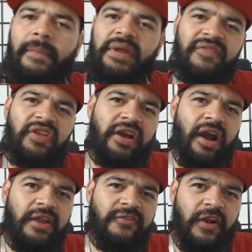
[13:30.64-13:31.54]
I'm gonna give you the
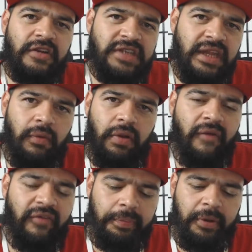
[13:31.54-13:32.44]
cons first, and then we'll
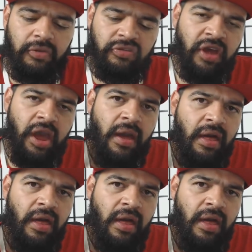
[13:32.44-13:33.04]
go over the pros.